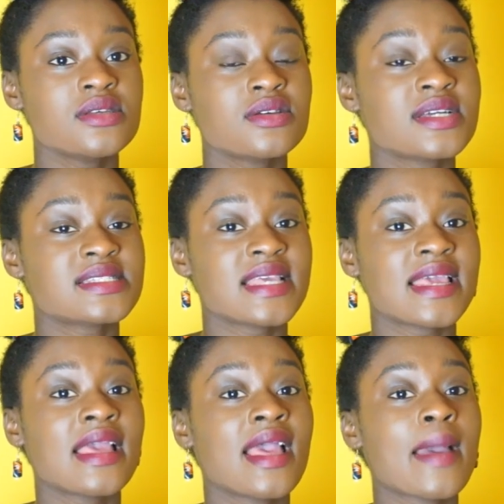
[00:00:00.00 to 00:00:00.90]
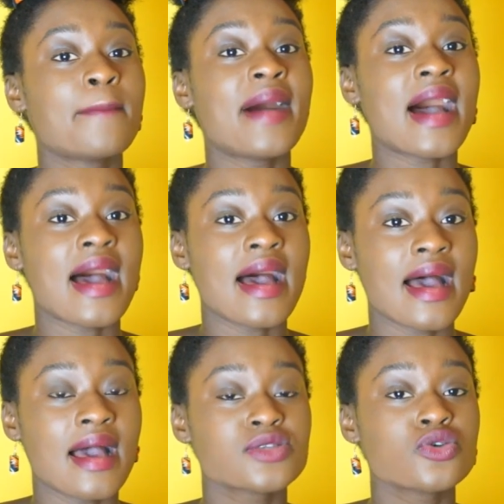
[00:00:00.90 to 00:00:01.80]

you can say pa.